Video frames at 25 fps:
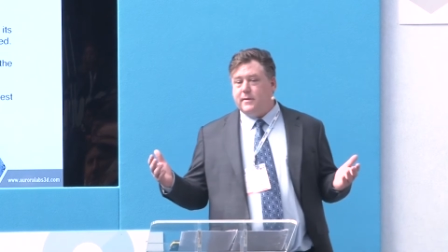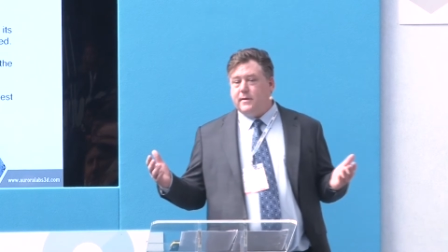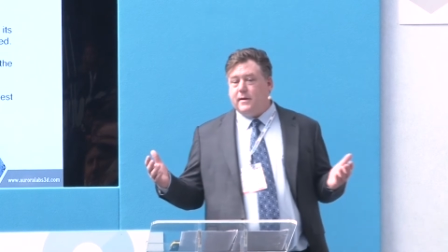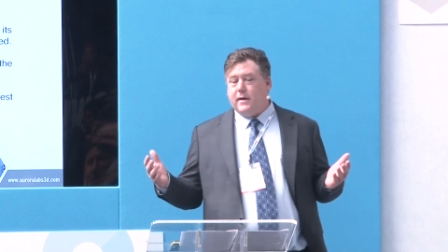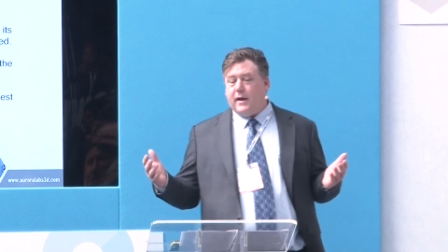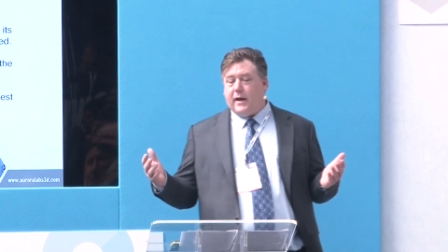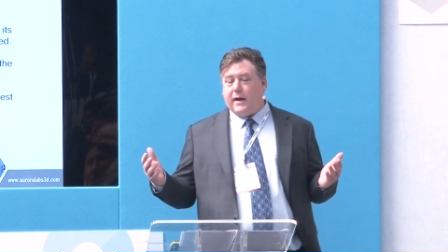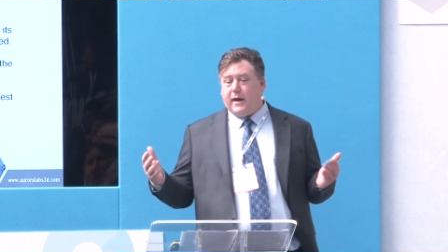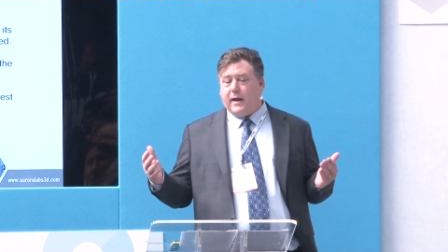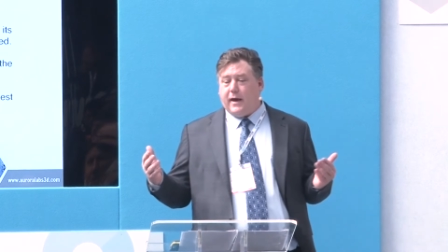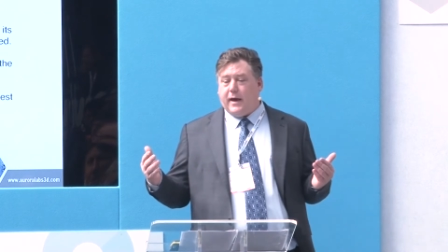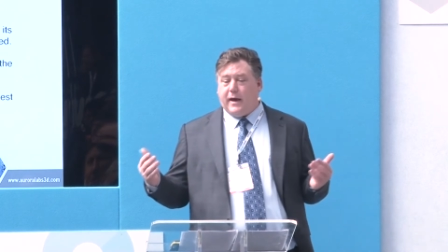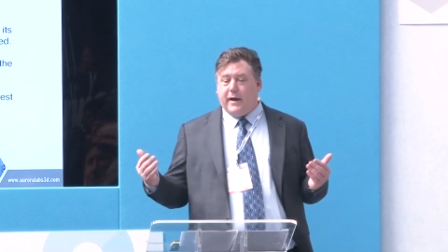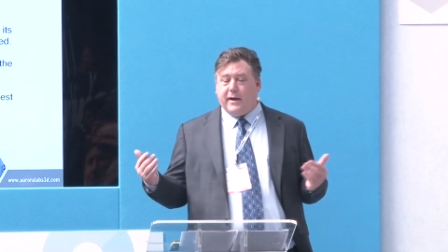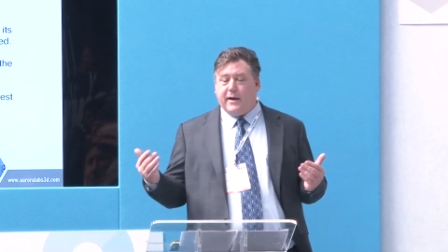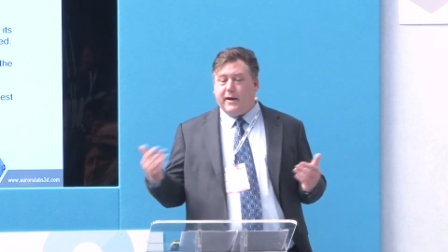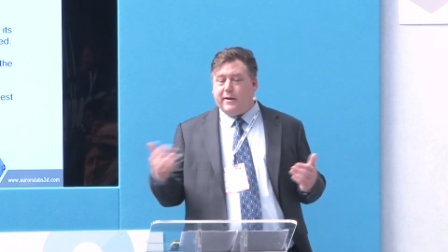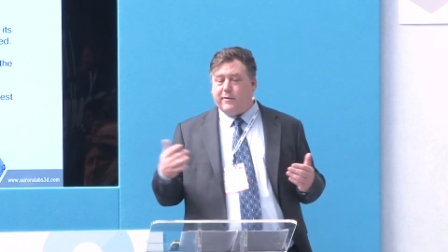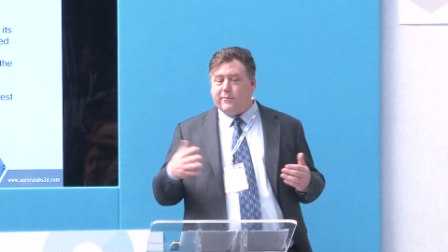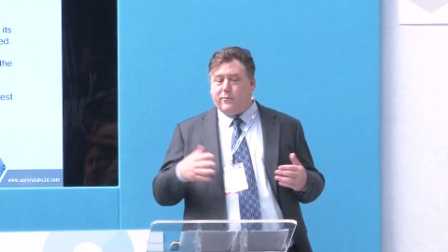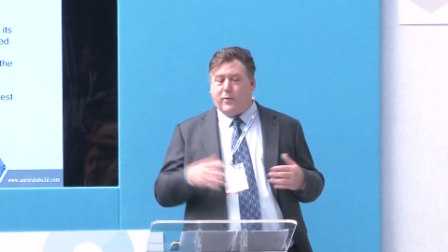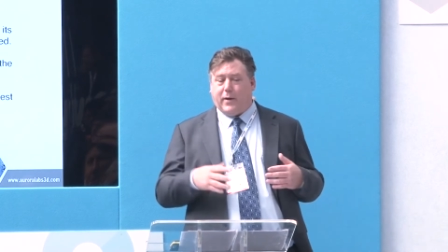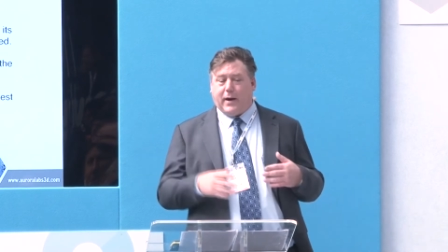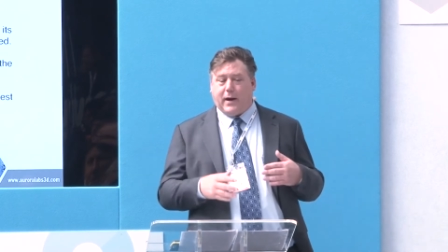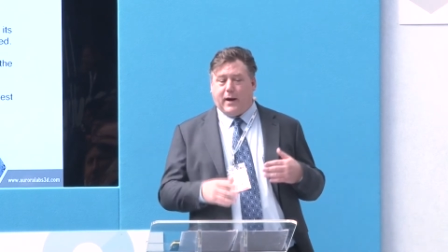getting heat out
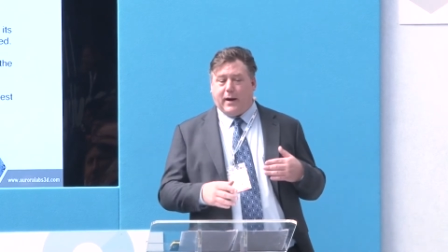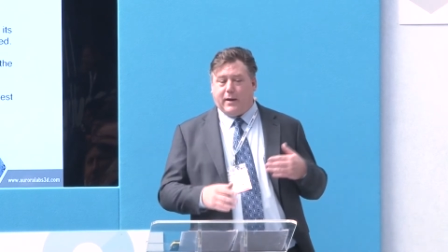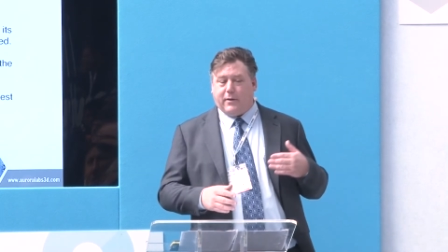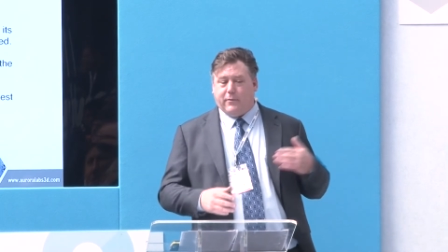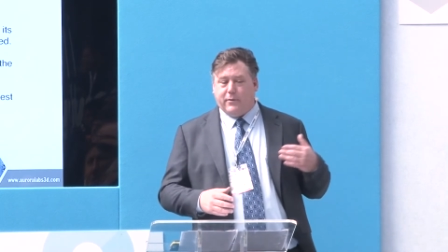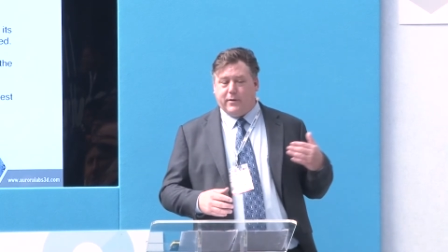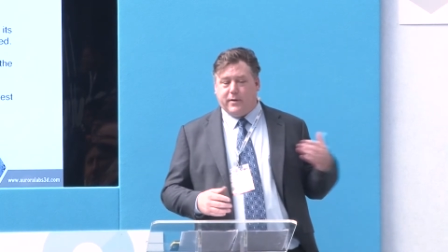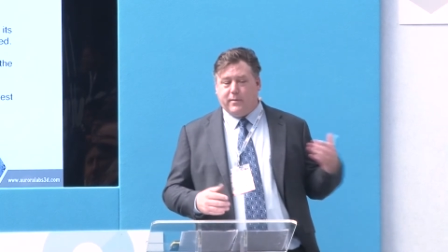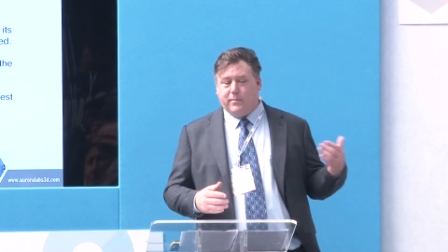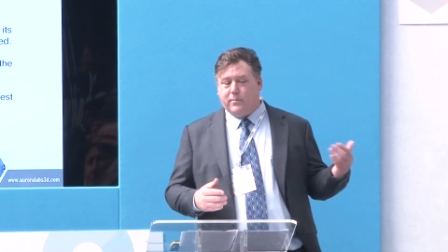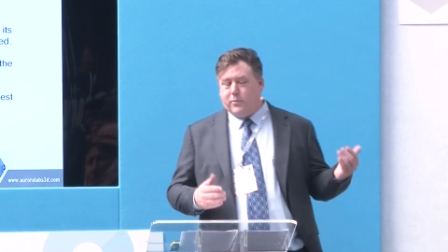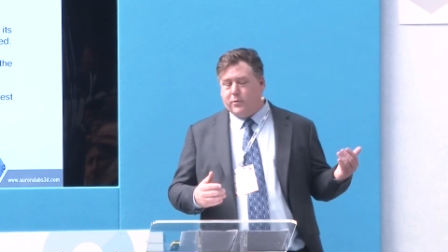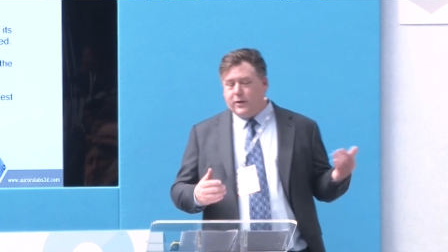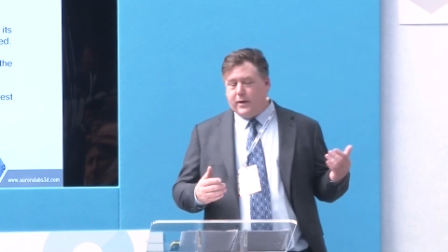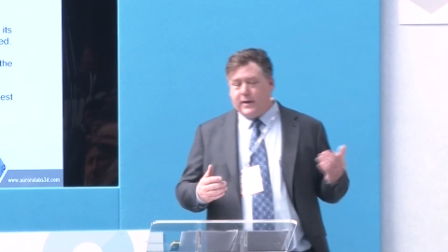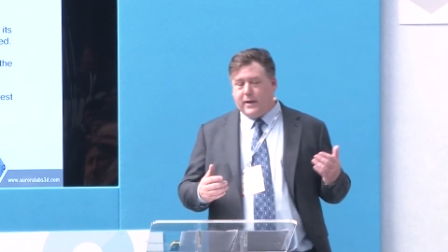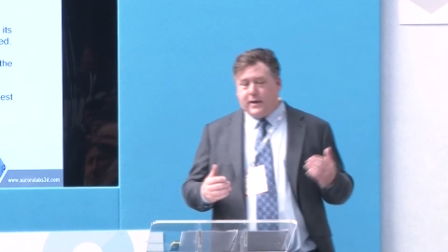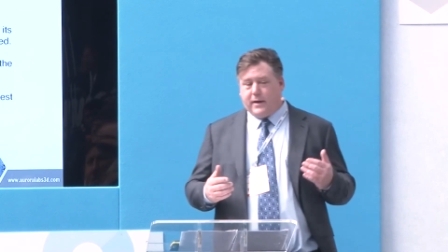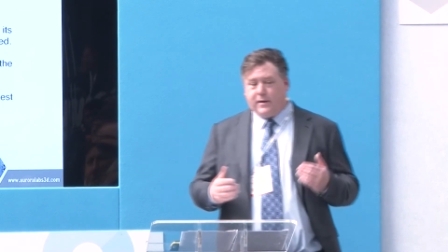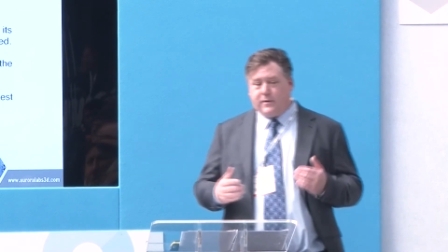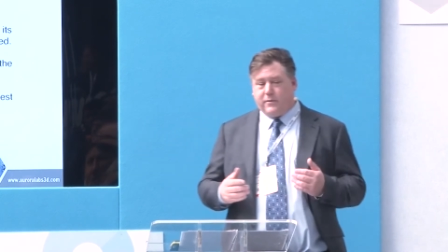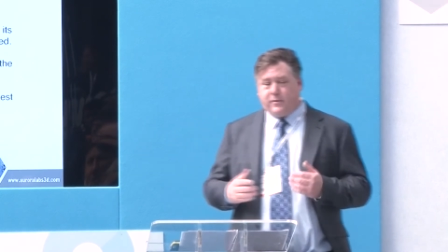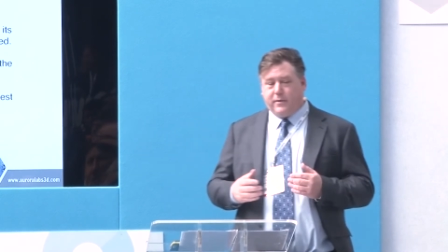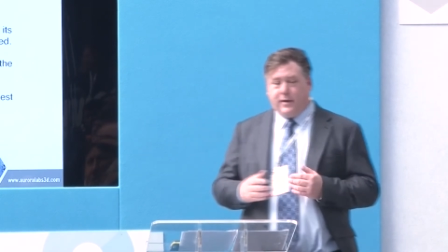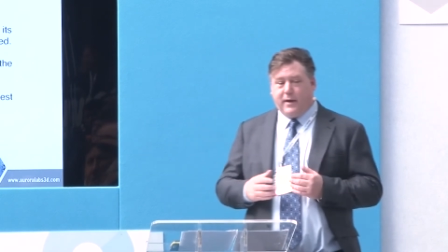of one liquid and putting it
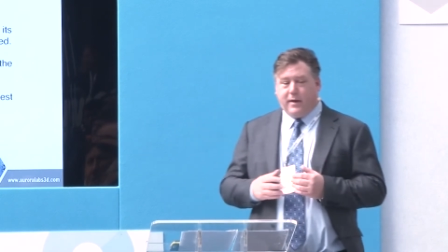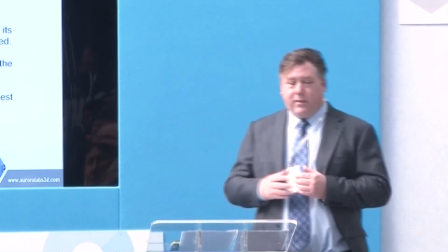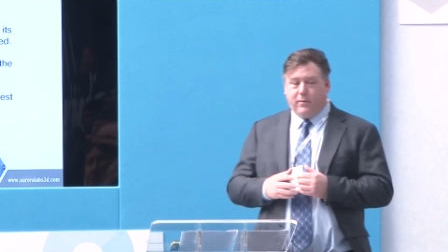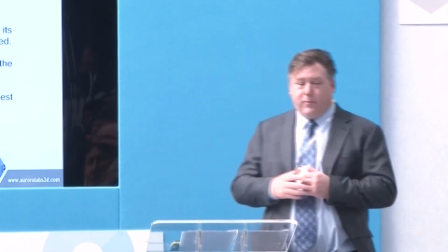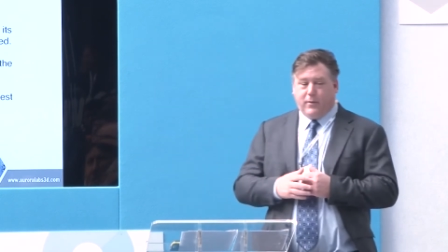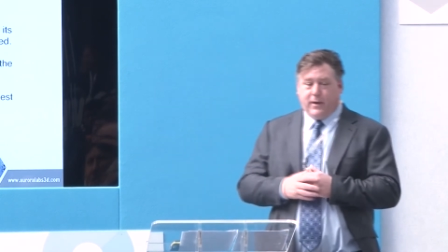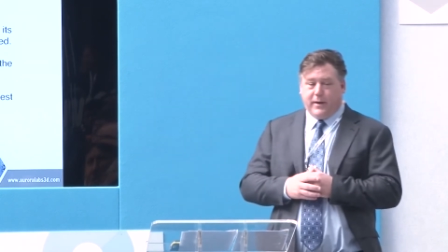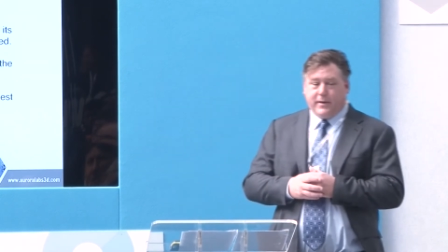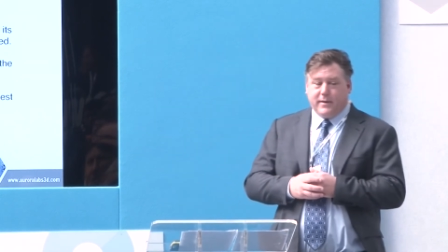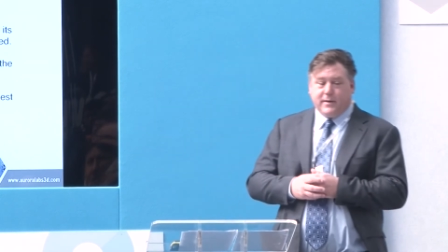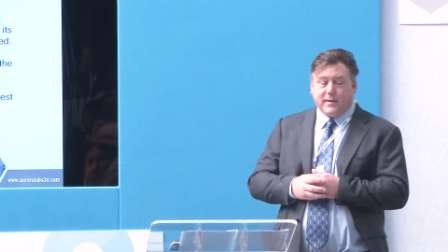into another one.